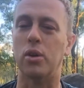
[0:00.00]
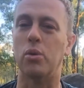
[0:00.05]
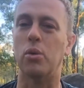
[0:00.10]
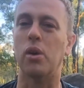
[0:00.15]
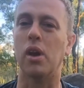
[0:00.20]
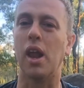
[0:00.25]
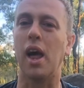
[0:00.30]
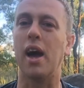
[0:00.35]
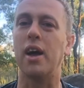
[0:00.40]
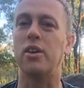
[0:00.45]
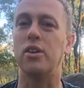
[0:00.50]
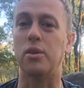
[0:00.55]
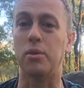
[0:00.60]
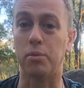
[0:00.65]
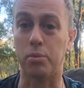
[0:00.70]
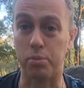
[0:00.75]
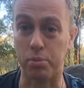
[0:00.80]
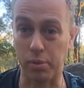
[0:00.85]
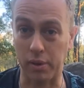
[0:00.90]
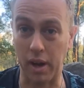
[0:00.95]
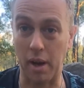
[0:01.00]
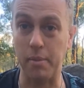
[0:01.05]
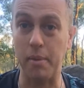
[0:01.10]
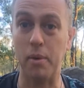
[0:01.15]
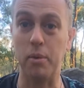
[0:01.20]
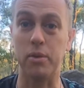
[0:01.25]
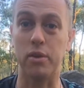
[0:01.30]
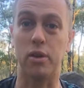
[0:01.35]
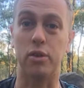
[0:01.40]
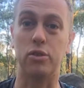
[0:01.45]
It will allow you to come
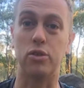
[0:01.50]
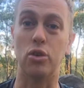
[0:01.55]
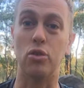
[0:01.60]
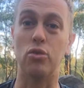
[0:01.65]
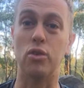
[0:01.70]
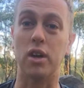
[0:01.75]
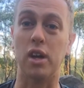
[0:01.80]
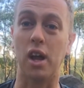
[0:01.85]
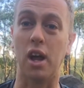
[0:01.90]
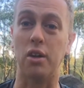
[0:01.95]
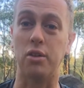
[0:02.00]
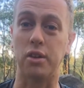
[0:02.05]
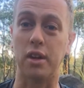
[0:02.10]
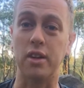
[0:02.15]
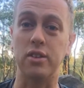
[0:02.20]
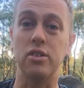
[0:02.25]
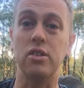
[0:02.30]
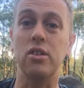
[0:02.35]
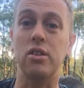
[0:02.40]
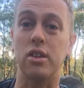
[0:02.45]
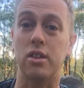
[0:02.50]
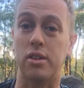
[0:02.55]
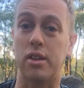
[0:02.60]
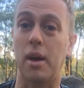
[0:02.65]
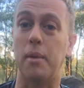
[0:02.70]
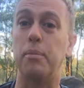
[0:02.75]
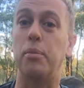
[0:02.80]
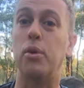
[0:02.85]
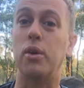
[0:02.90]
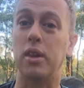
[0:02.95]
up with those new realizations and
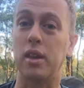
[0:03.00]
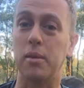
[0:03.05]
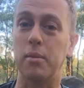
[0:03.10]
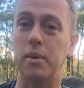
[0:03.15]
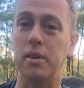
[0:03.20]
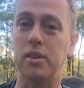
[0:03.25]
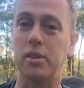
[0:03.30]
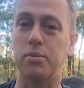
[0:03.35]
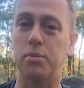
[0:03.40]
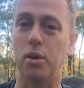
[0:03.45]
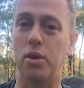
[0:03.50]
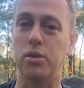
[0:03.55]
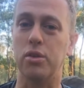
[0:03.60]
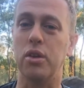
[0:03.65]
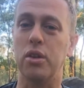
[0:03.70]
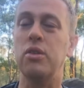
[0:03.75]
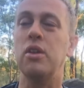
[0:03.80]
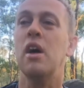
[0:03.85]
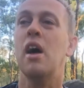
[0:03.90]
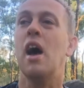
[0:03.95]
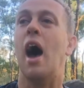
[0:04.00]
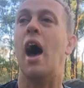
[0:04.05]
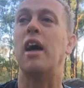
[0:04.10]
start putting them into process,